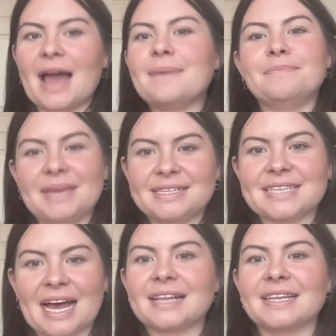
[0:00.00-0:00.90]
I'm
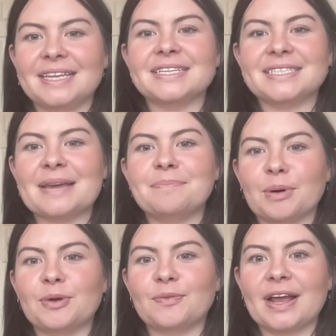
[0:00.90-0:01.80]
exactly in the same
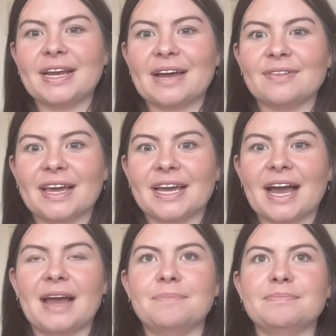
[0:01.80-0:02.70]
boat right now. Like
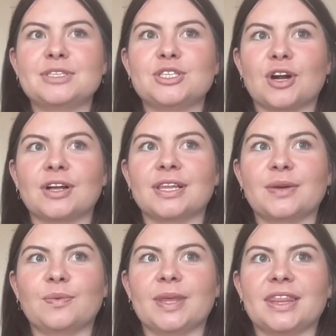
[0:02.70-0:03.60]
I'm
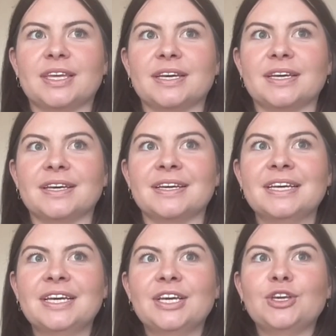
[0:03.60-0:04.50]
struggling with
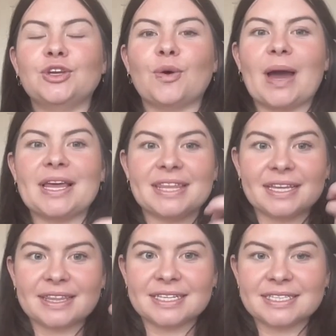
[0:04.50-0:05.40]
I
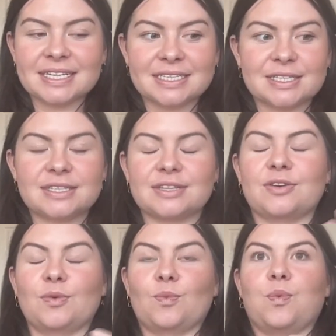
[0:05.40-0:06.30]
think this is
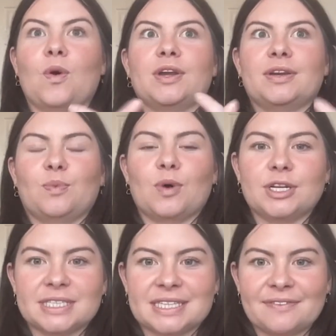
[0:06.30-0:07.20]
what
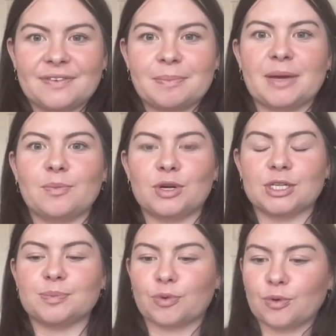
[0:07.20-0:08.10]
it's given me and what
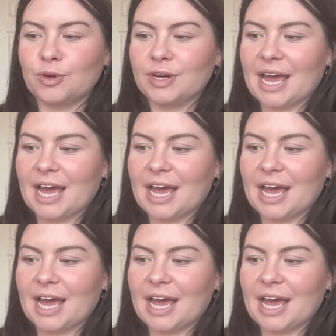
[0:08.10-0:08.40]
it's brought